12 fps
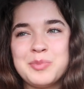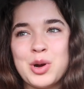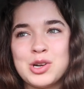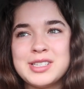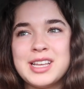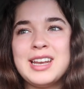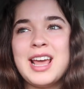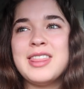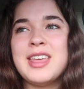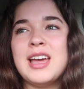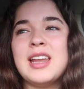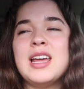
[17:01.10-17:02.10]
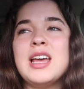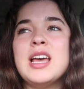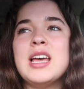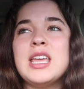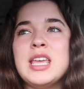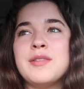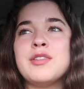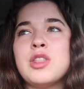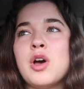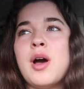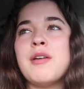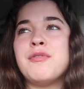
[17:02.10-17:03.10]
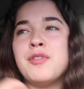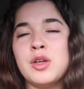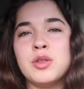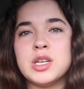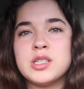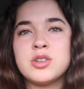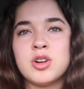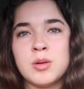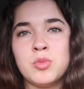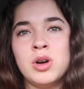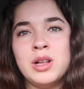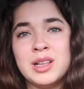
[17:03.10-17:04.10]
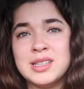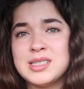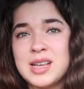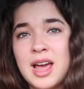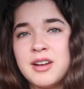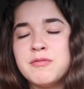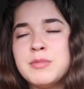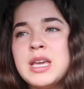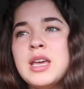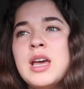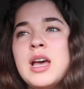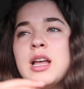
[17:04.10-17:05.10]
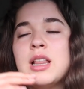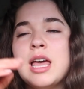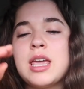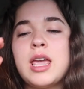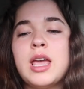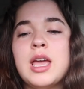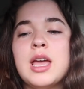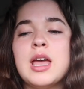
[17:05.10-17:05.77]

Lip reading: person, and that even though I feel this turmoil inside of me, like,